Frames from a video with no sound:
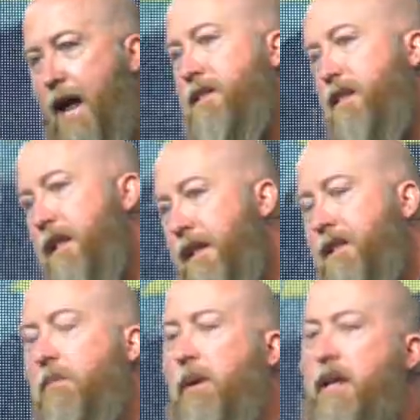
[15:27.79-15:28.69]
class,
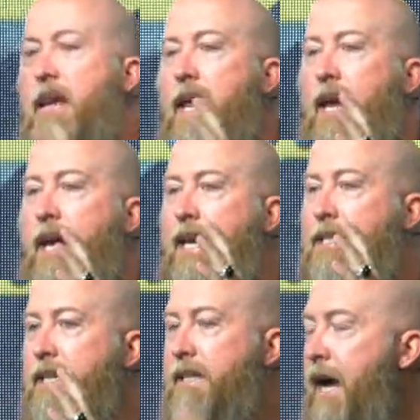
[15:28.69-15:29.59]
classy, but
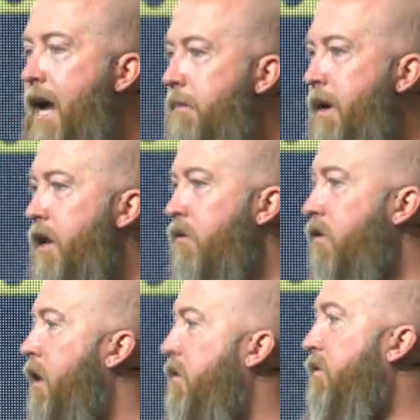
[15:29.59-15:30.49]
he's a diamond in
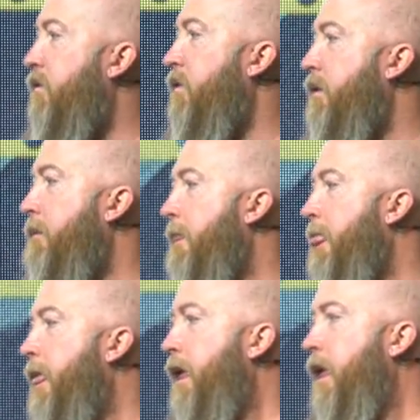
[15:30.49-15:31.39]
the rough.
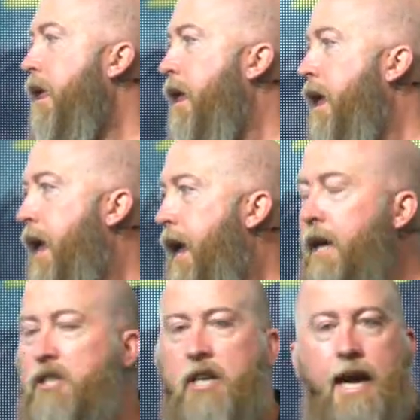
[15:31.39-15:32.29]

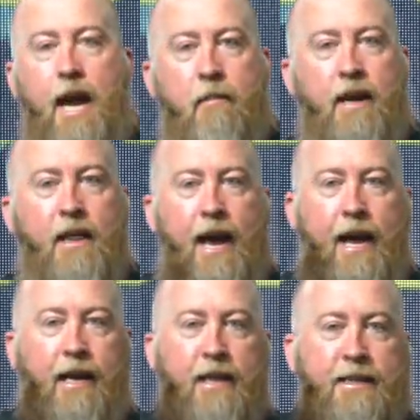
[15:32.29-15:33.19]
And she gave me
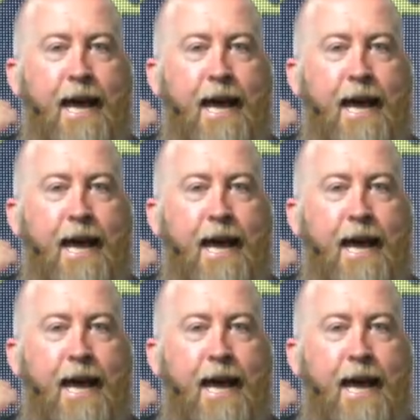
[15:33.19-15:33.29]
like